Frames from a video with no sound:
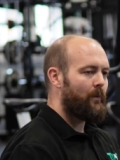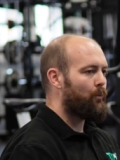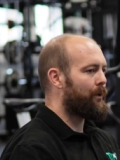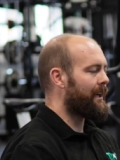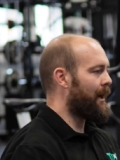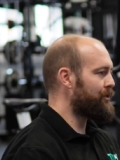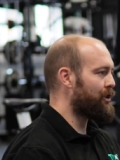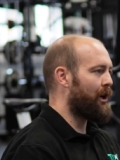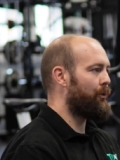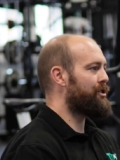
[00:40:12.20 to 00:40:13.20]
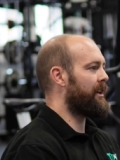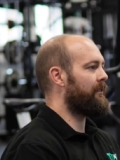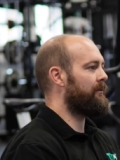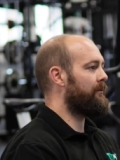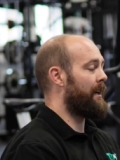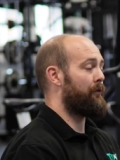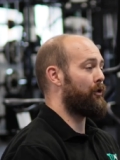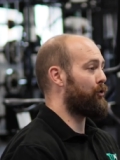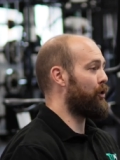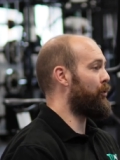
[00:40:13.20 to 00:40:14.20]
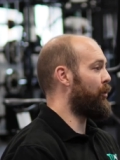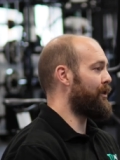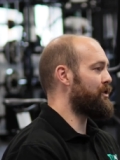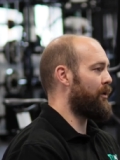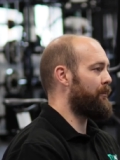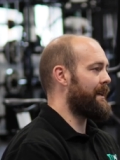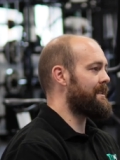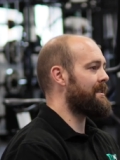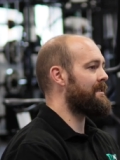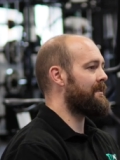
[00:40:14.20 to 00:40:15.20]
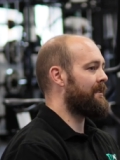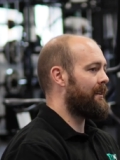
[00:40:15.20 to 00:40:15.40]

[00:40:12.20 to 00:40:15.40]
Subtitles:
when it comes to coaching, either a group or a one-to-one basis.